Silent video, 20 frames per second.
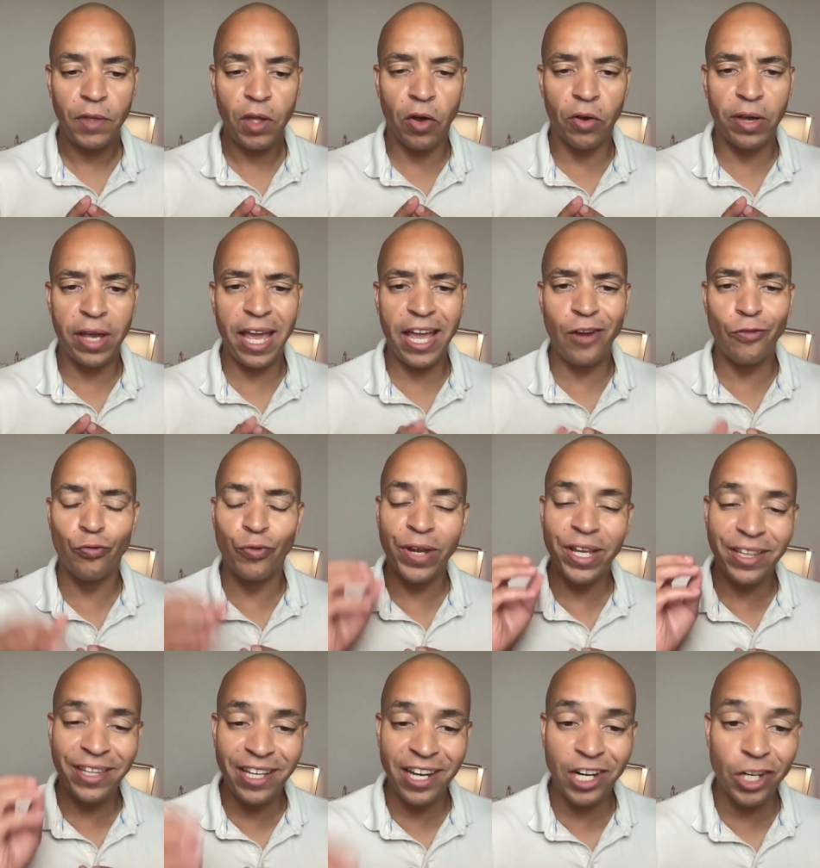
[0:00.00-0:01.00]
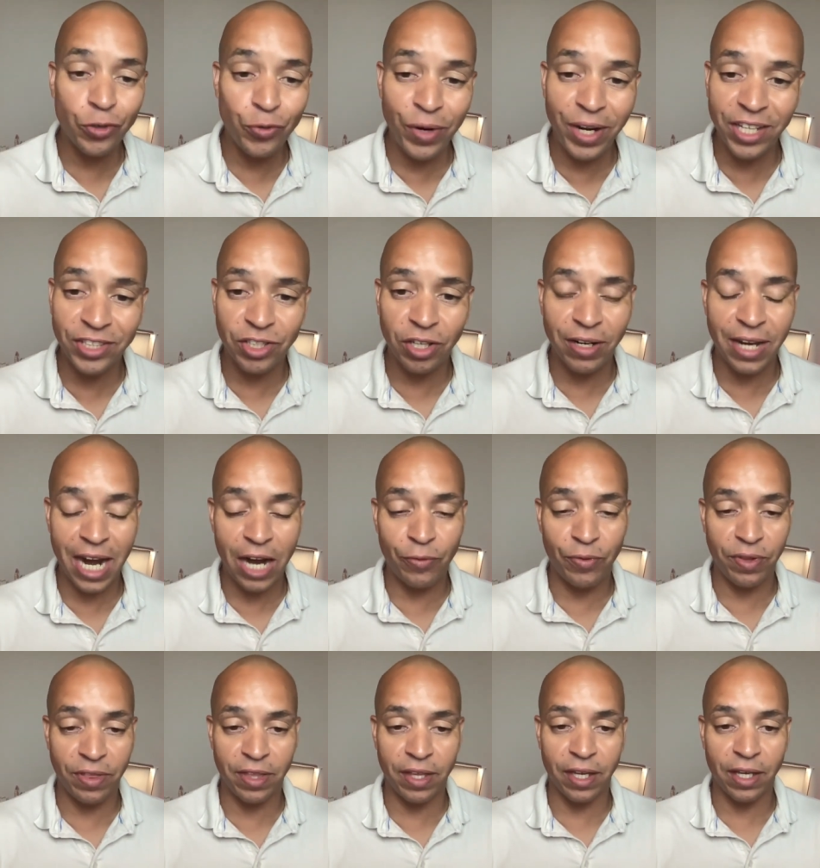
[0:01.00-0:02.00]
Okay? Read the ingredients on
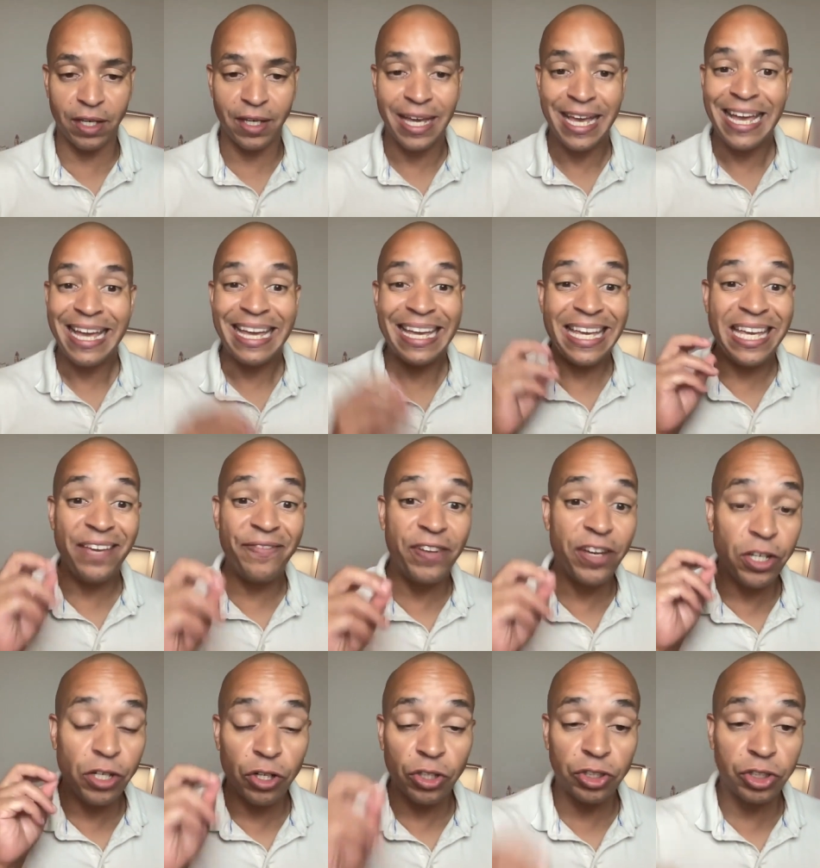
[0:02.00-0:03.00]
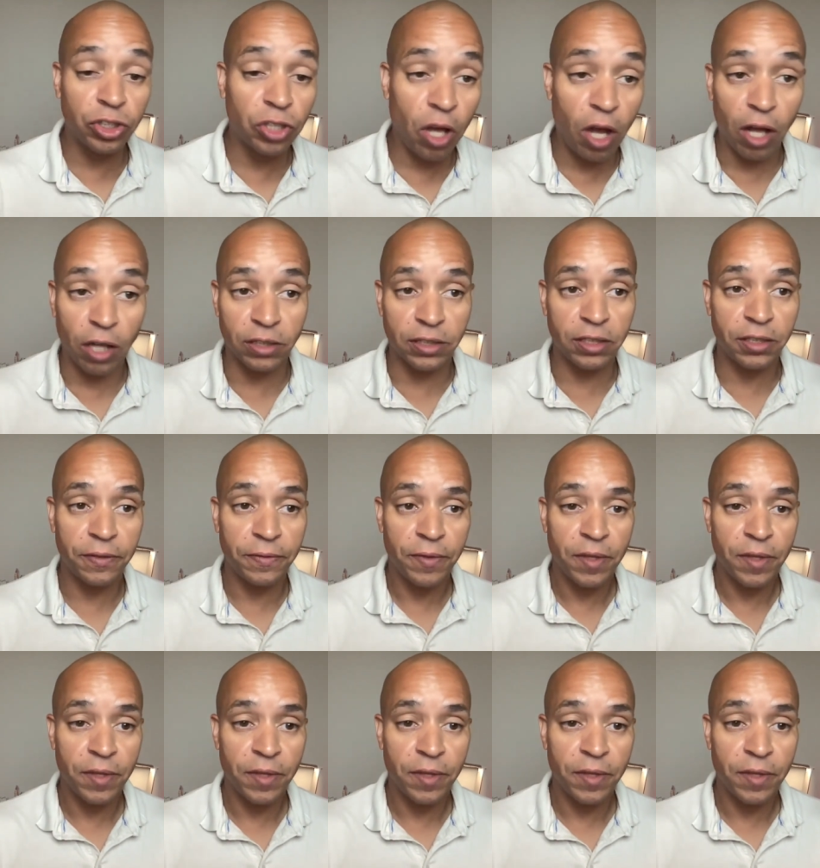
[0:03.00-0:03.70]
everything, even your salt